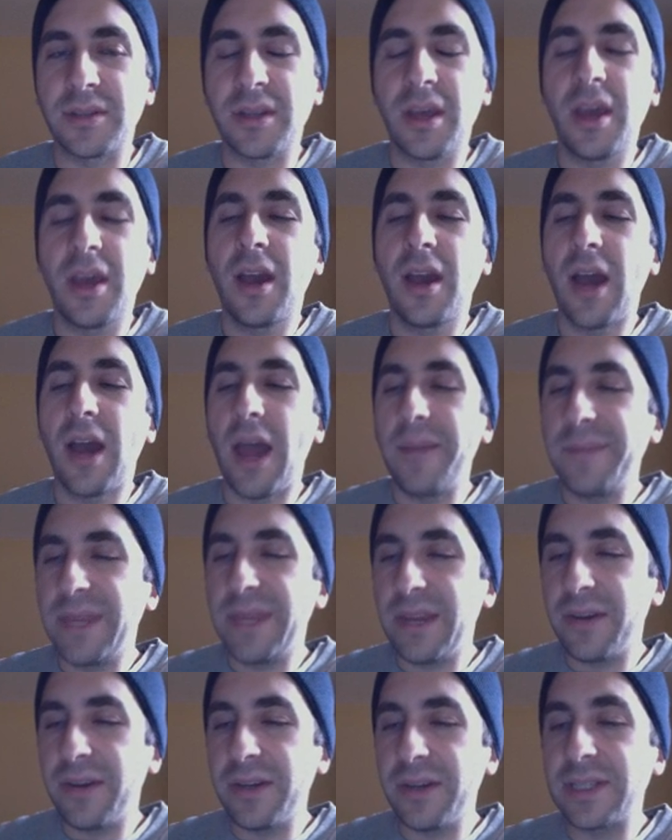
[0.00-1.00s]
I'm
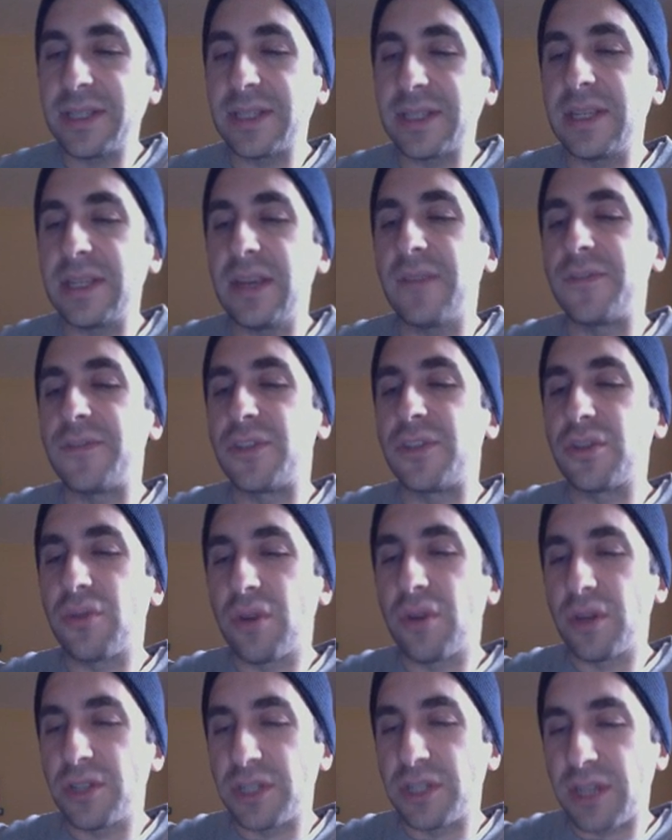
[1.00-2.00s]
curious to see if
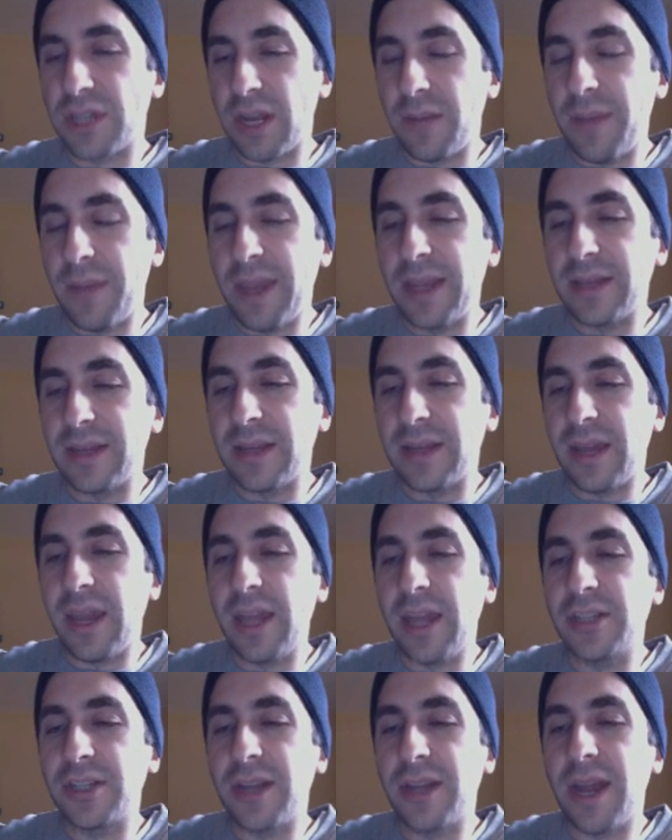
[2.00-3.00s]
George is going to make it to
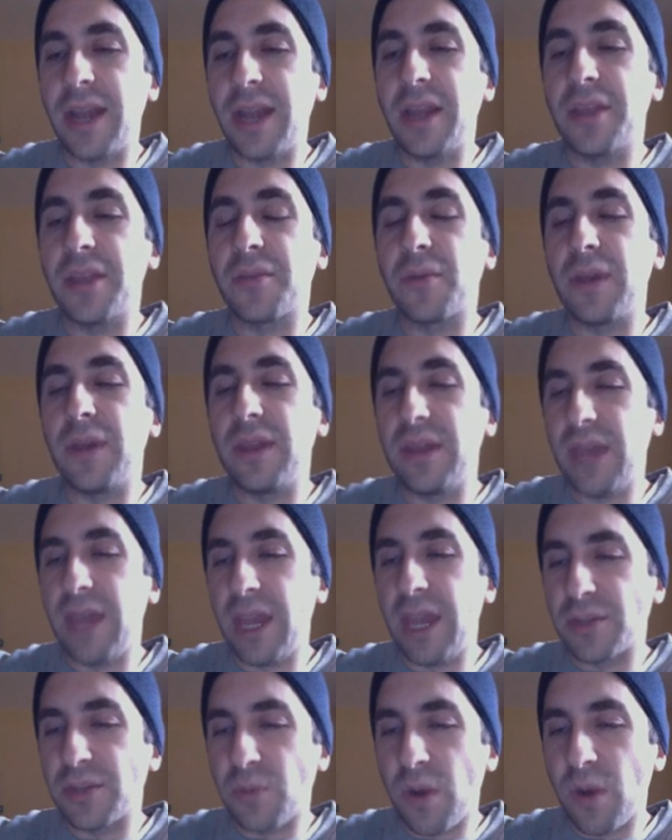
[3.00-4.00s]
age 93, the
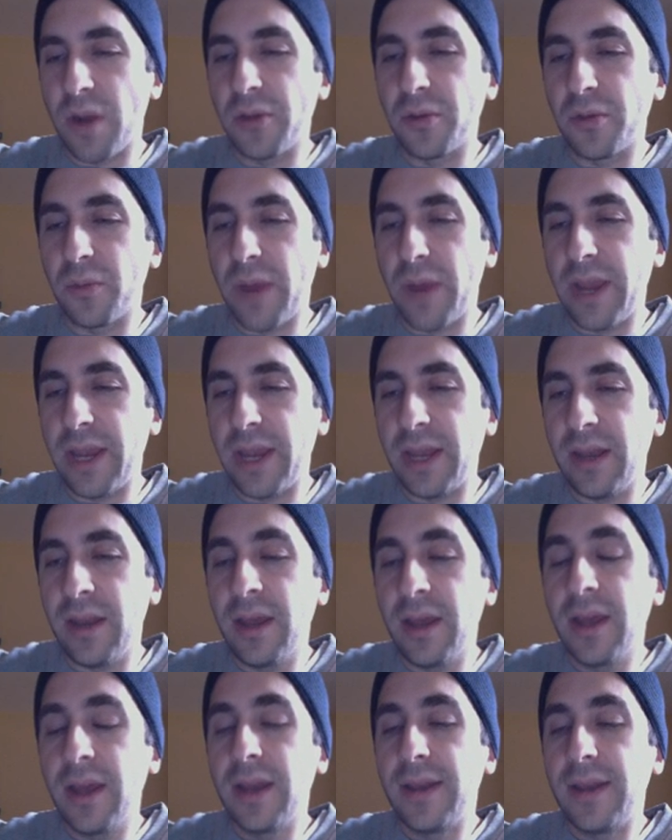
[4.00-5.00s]
age Ronald Reagan
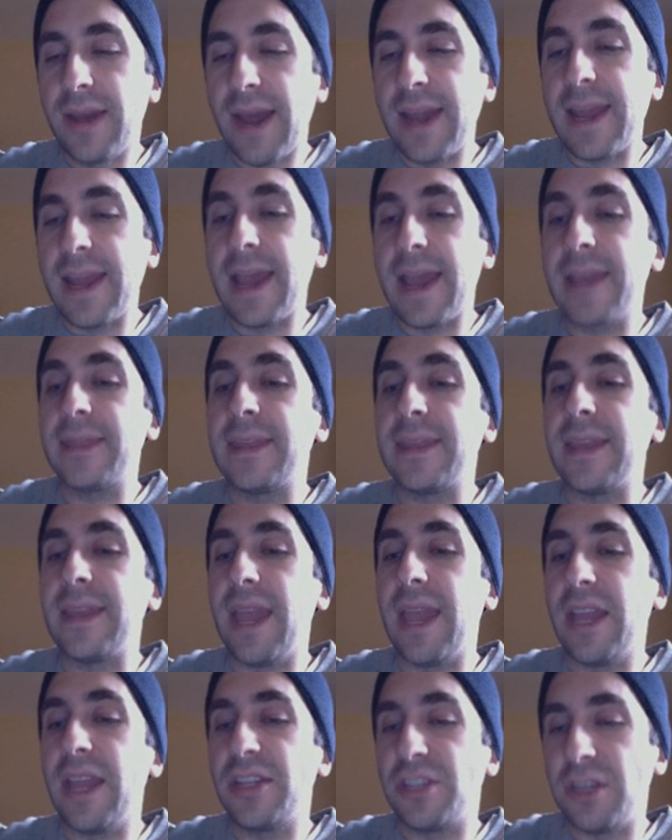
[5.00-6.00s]
died at, the
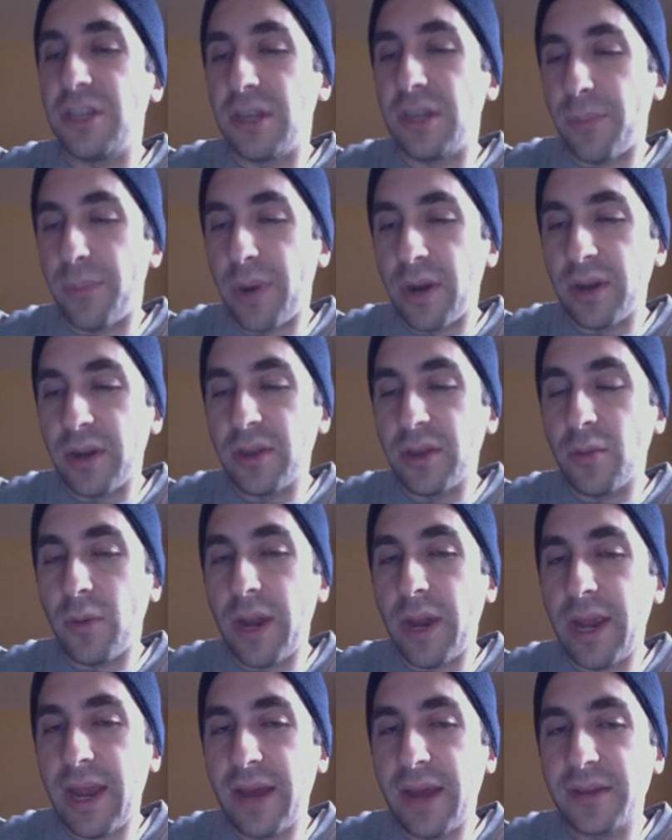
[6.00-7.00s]
age he departed the
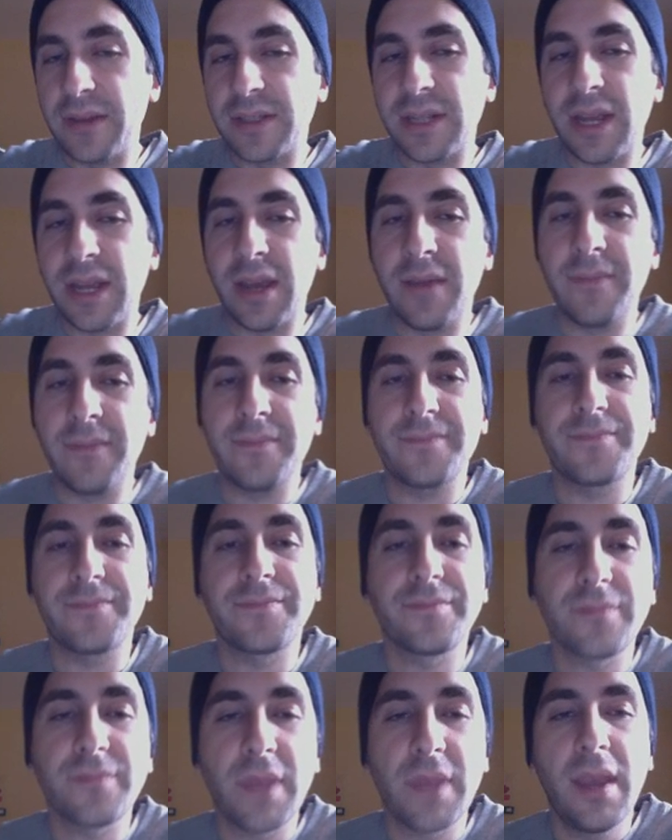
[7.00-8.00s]
White House at.
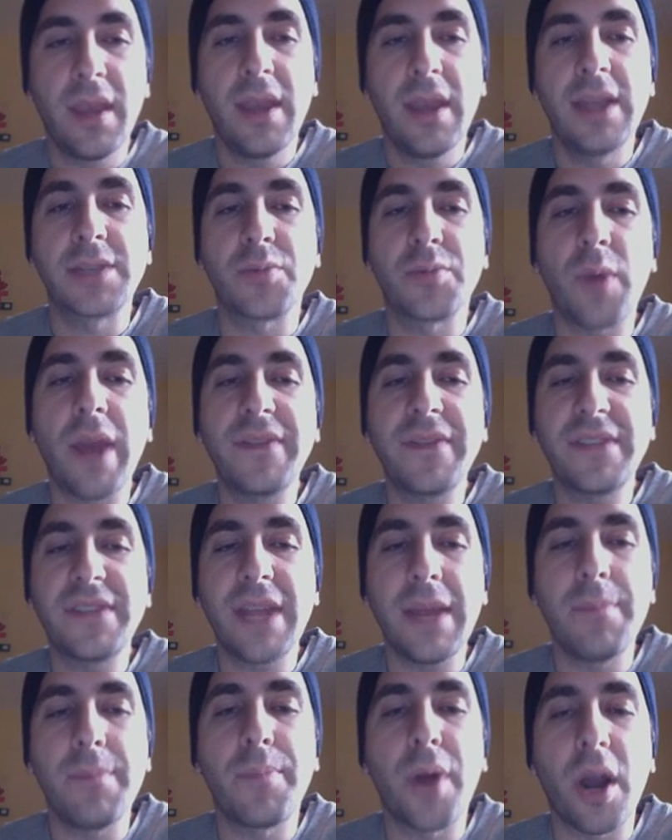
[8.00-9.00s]
His wife's
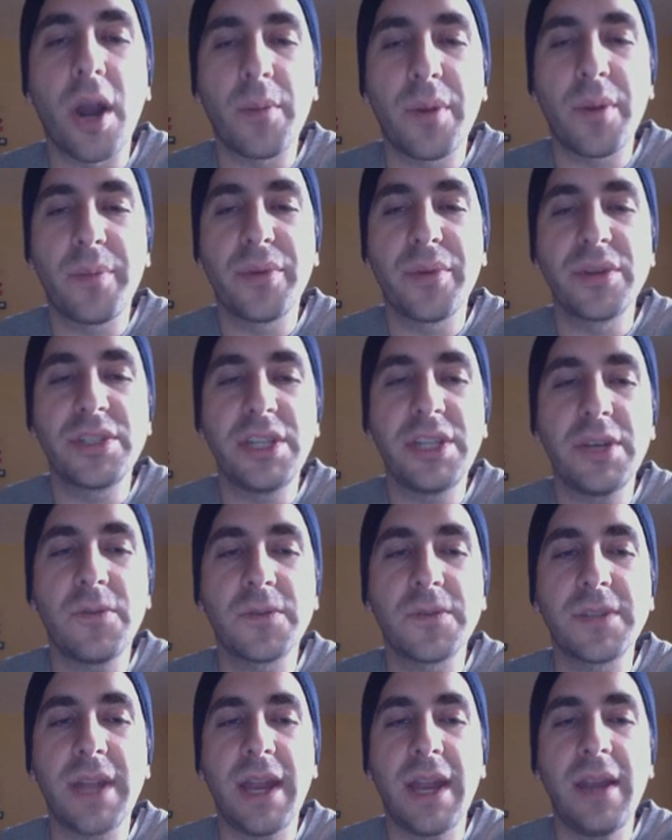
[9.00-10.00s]
name, Barbara Bush, equals
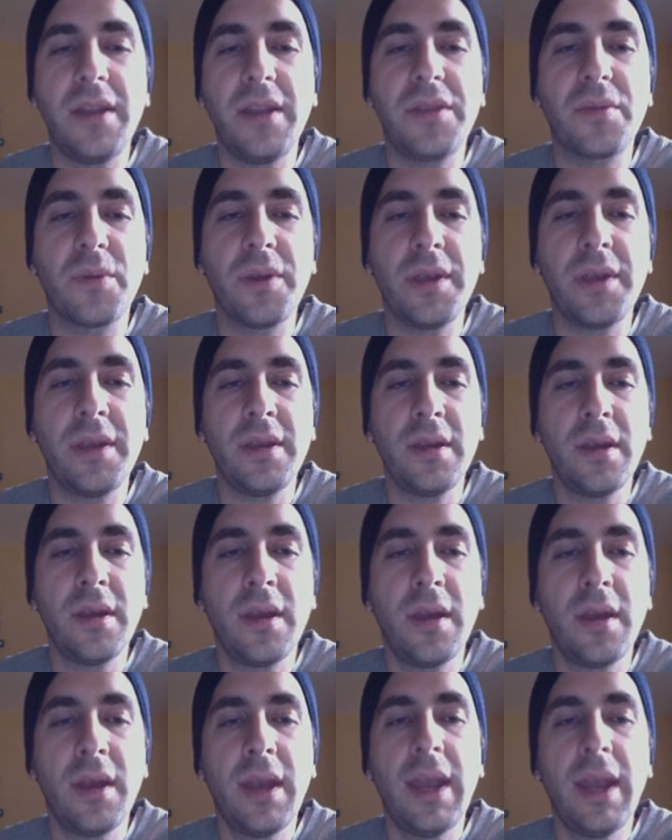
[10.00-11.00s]
93.
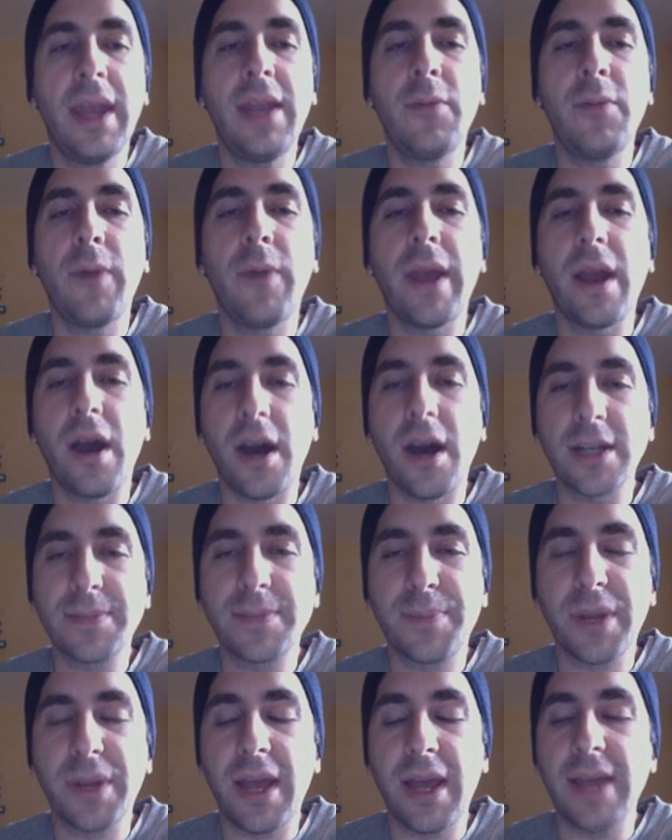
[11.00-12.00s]
Anyway, a
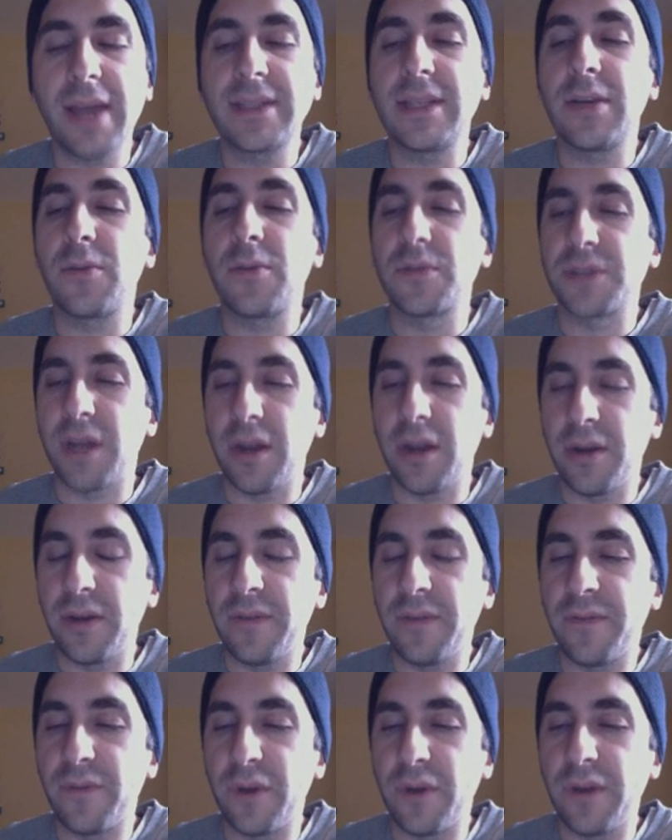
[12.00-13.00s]
hospitalized equals
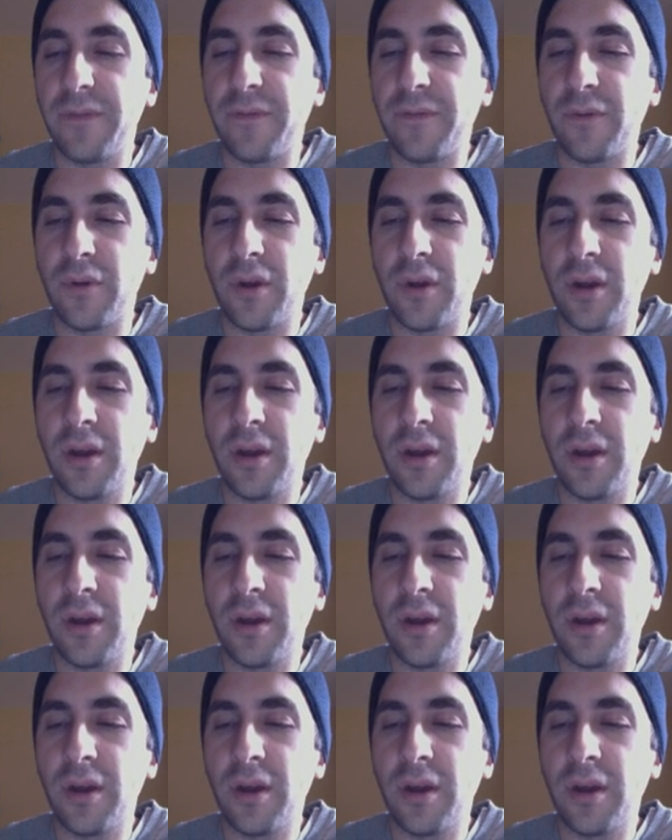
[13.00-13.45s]
144.